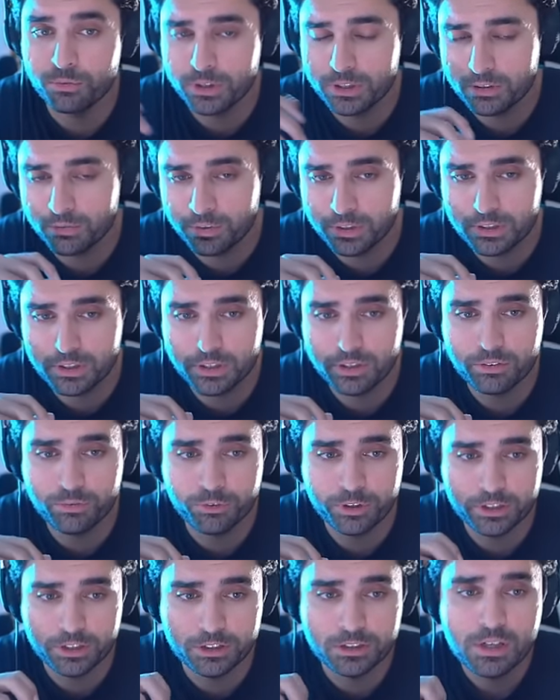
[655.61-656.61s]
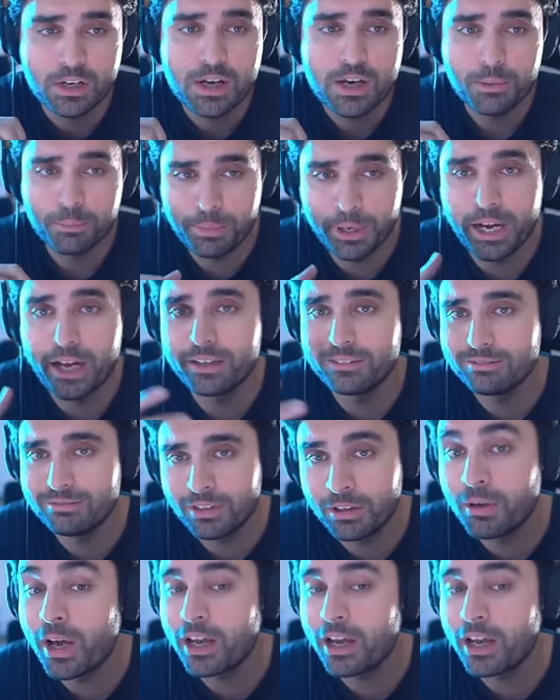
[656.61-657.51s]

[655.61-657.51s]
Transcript: with with the with it but